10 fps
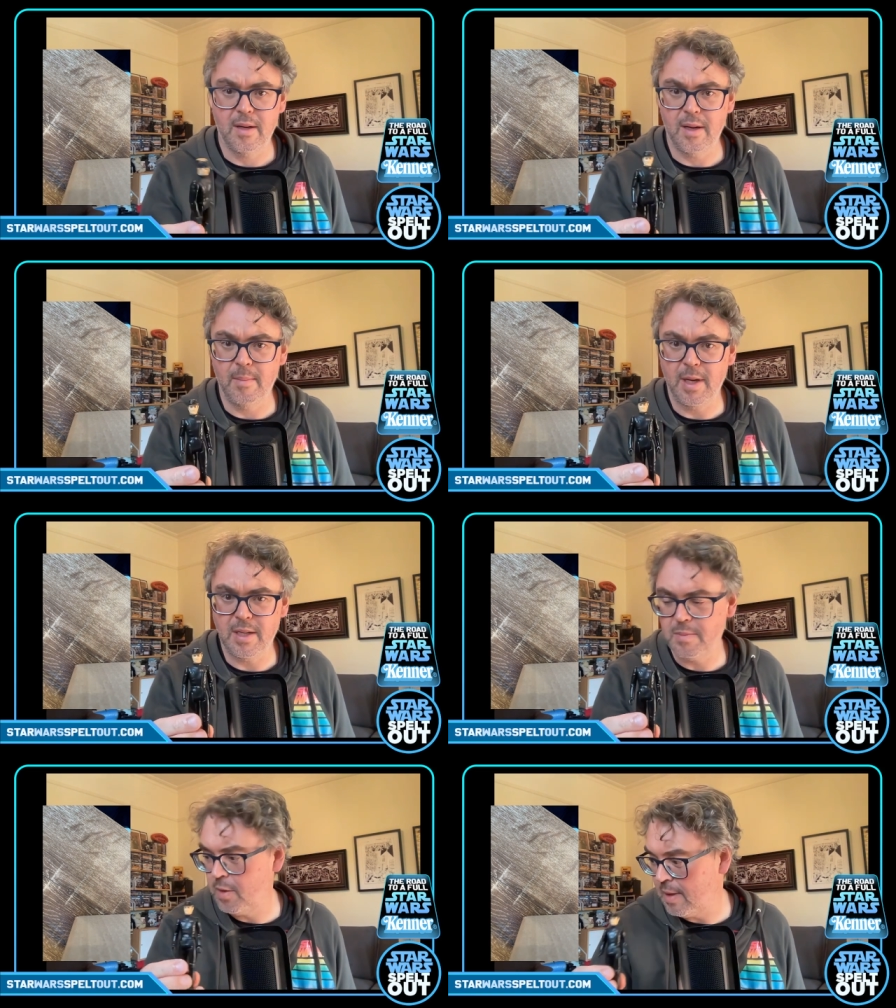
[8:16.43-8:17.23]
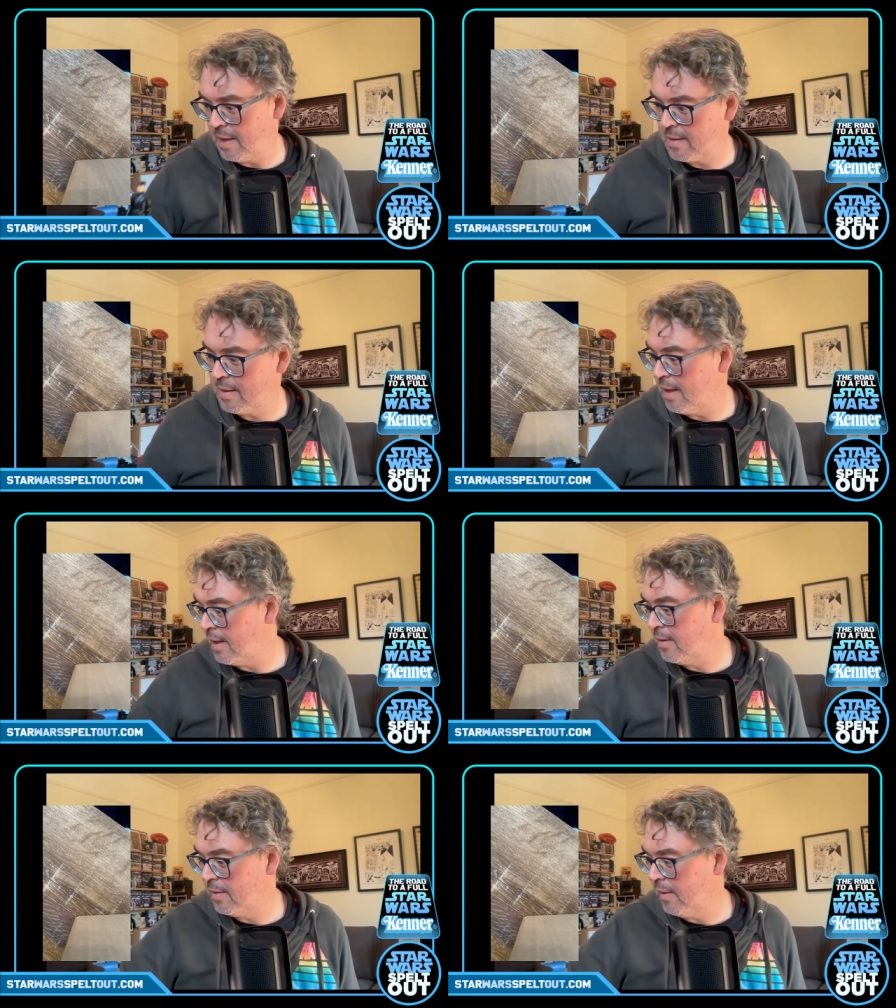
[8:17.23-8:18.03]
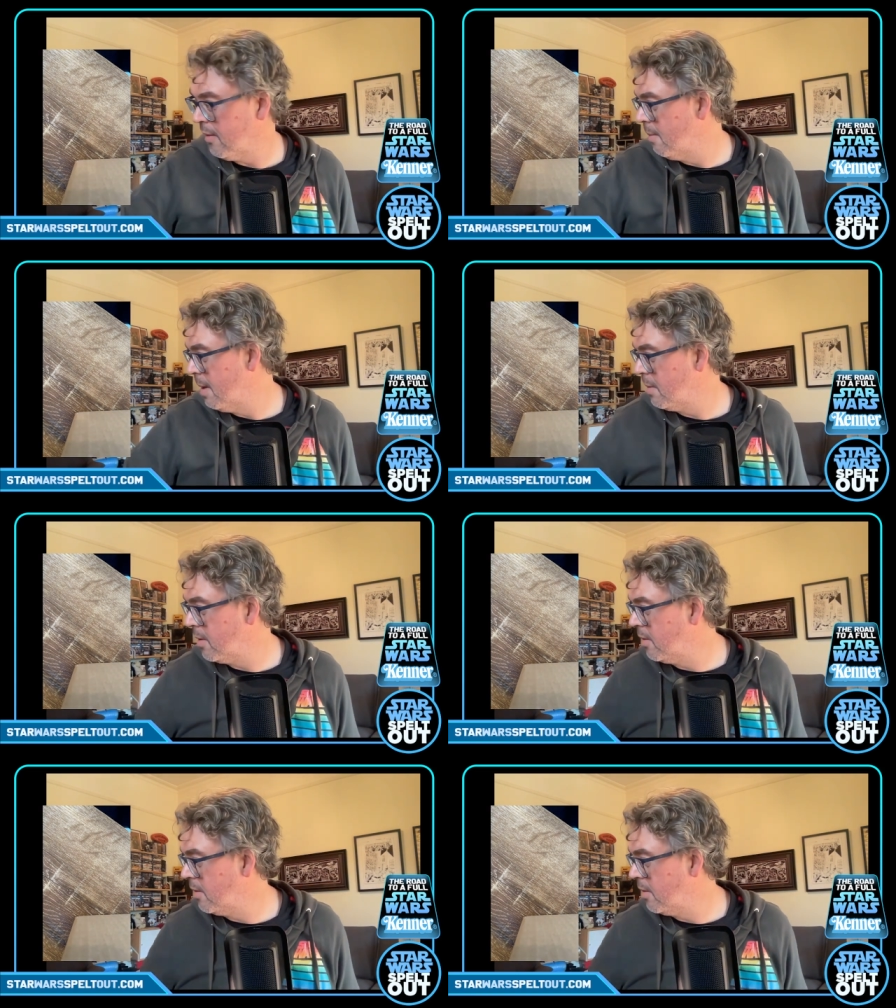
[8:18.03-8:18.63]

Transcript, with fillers: I might just put that aside so I remember to